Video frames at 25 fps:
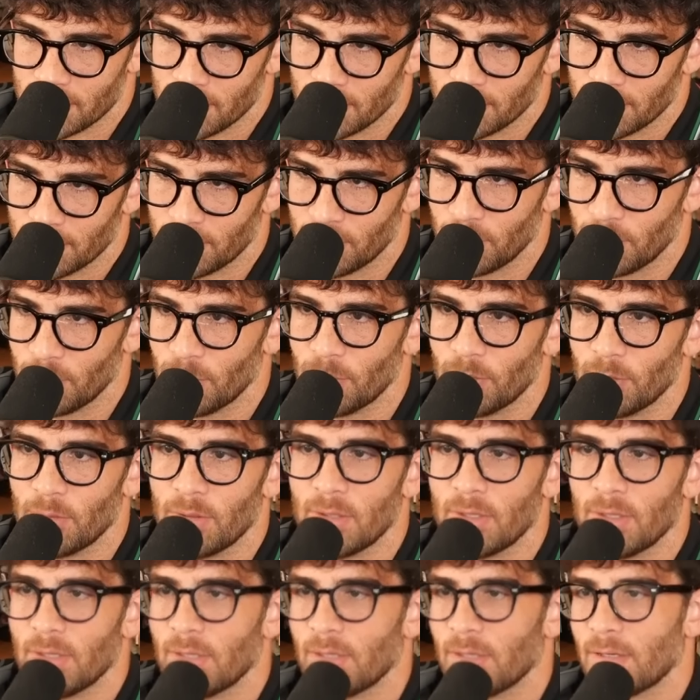to
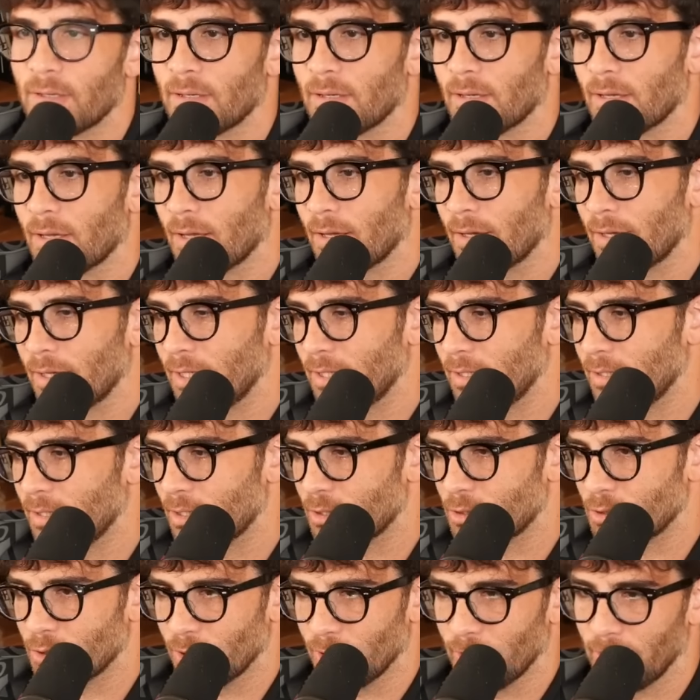
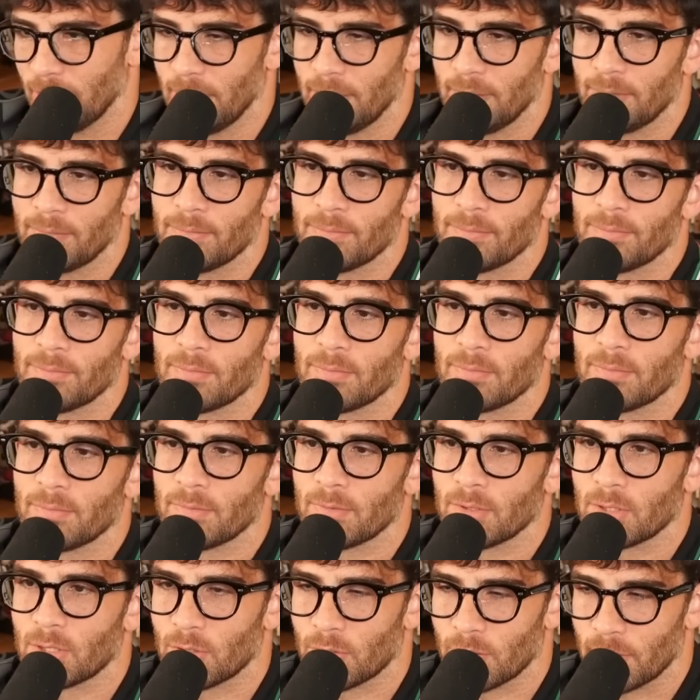initially
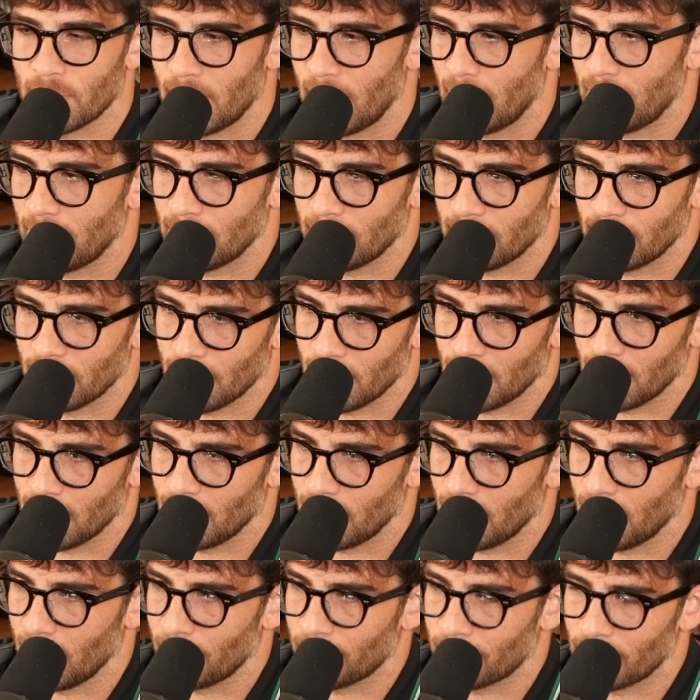create
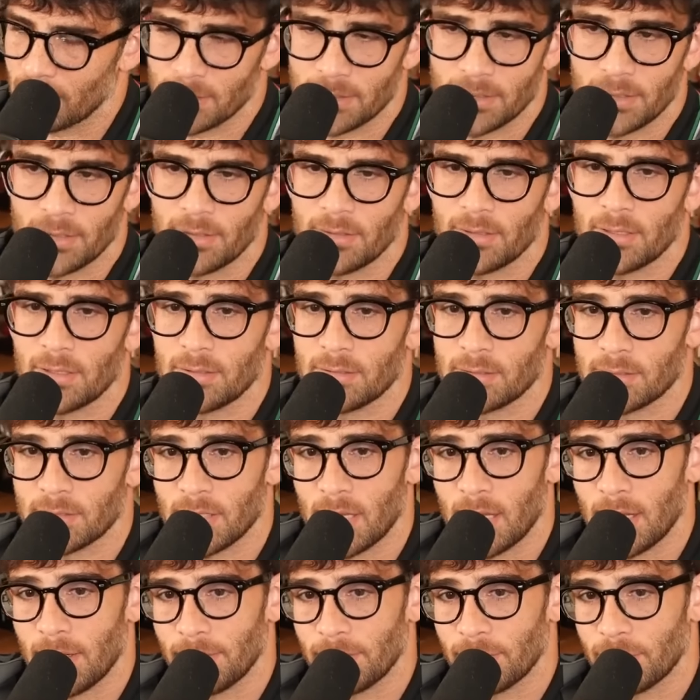a precedent that
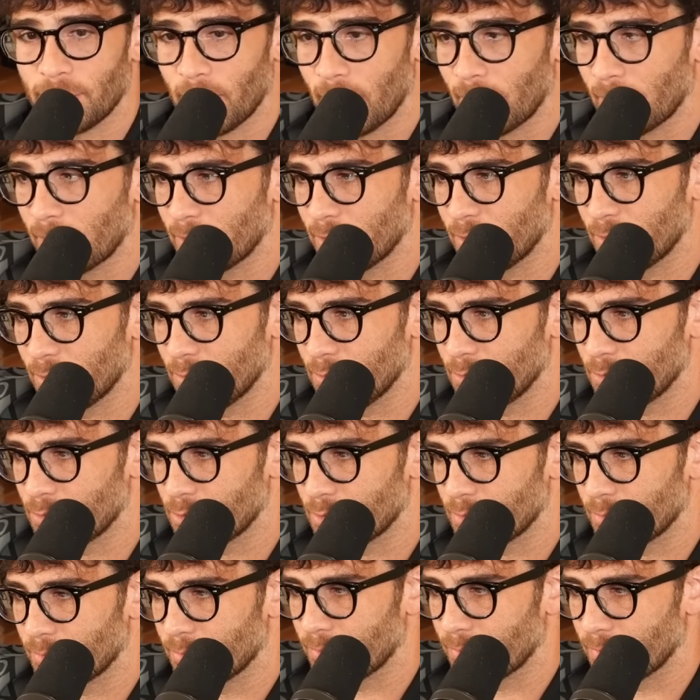saved fair
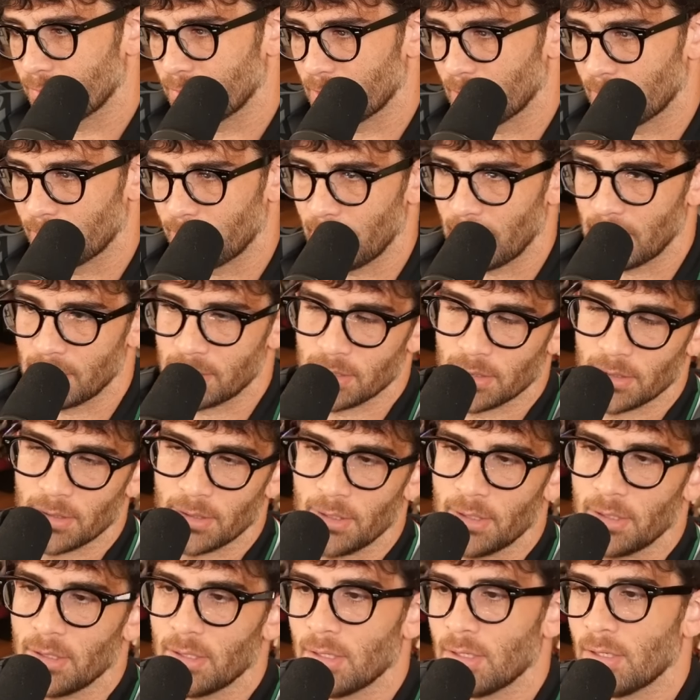use, that
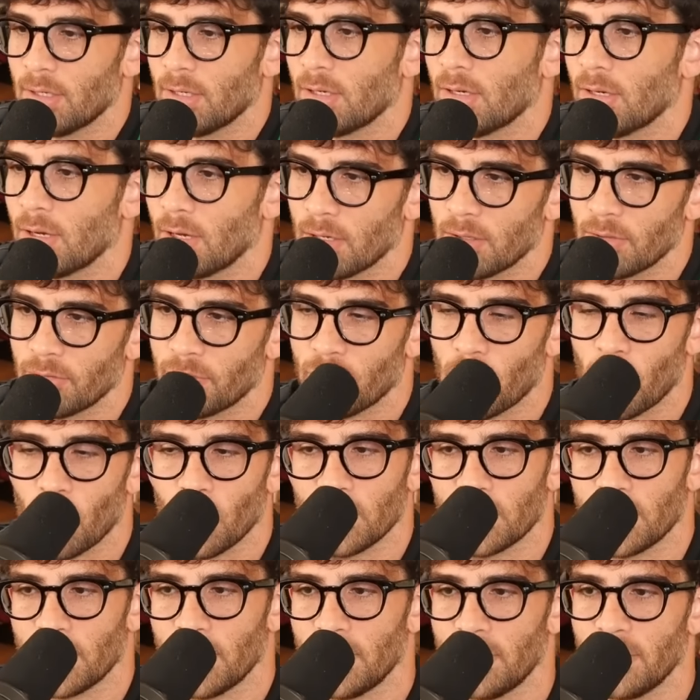basically
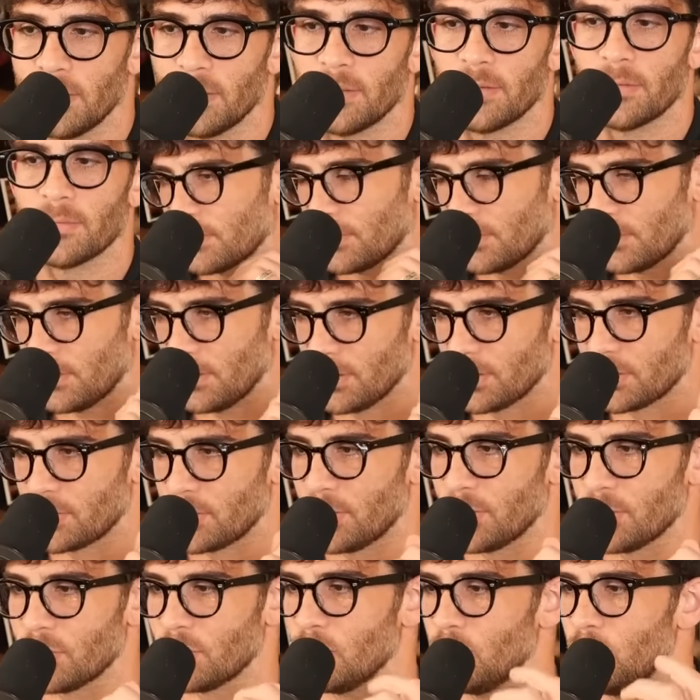unfolded
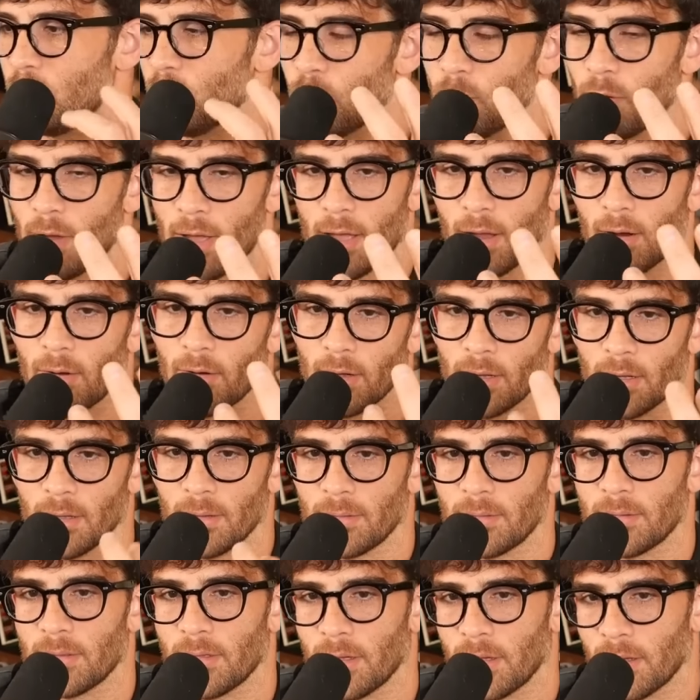this new
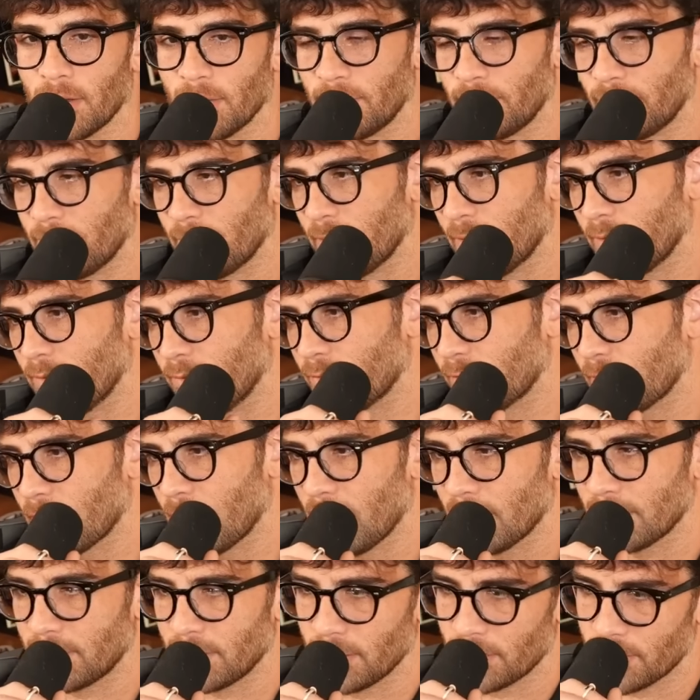era of
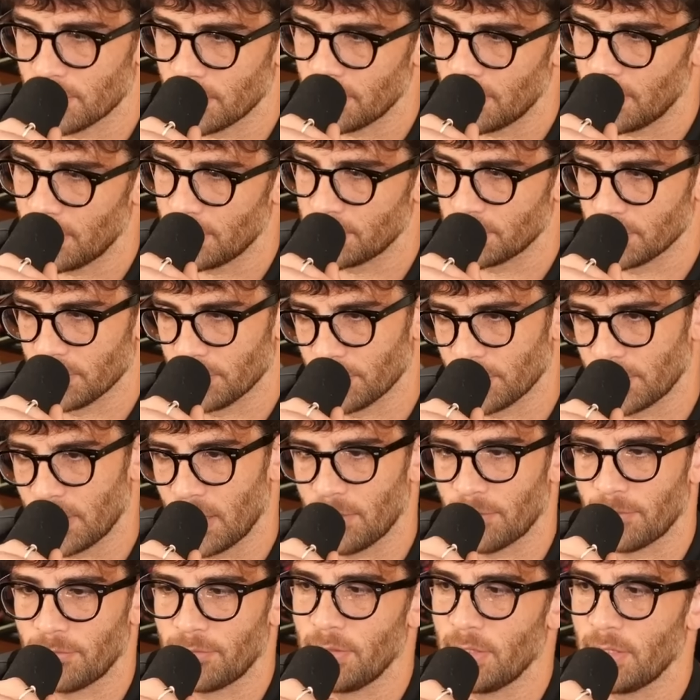content creation
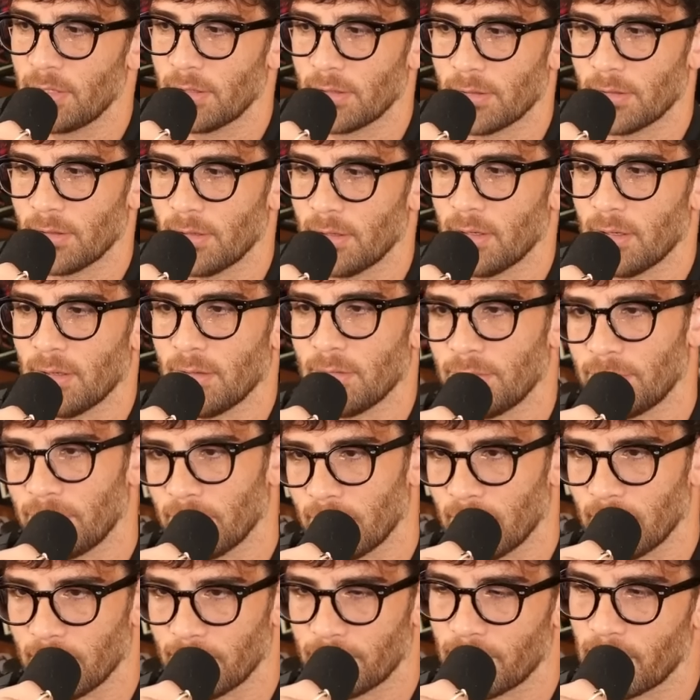without fear
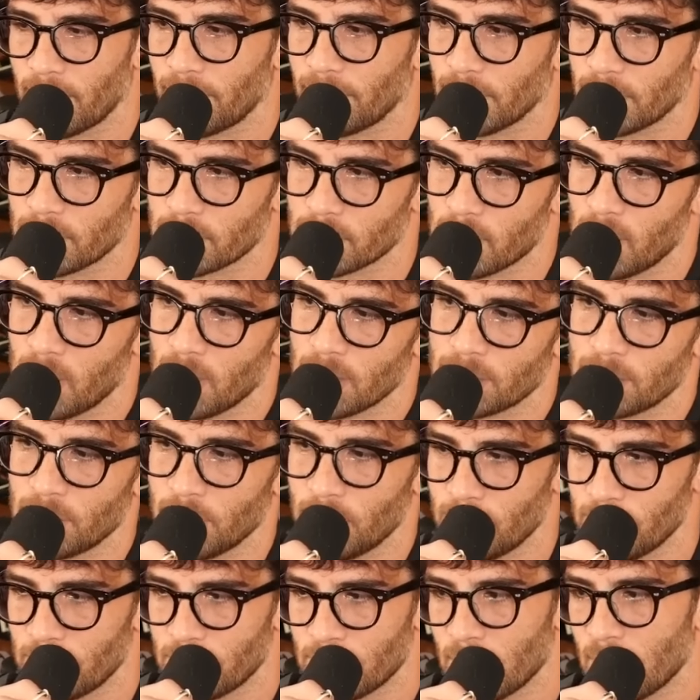of frivolous
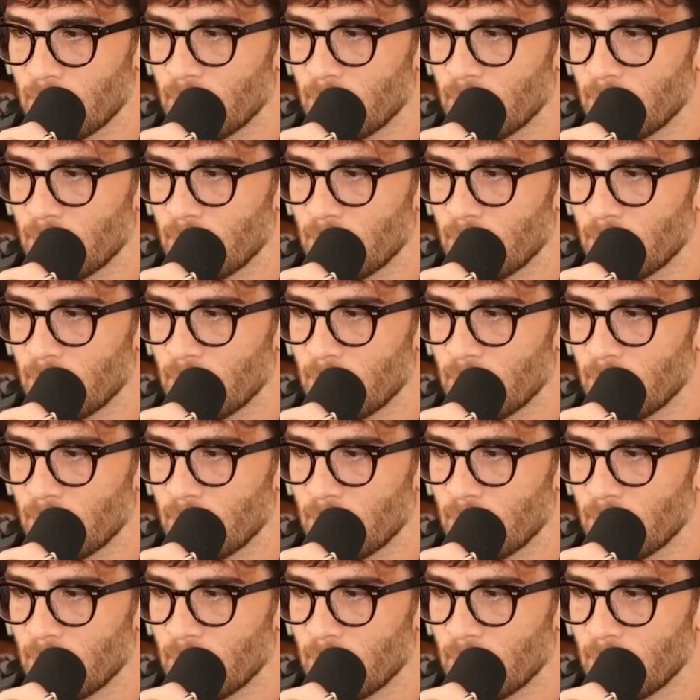lawsuits.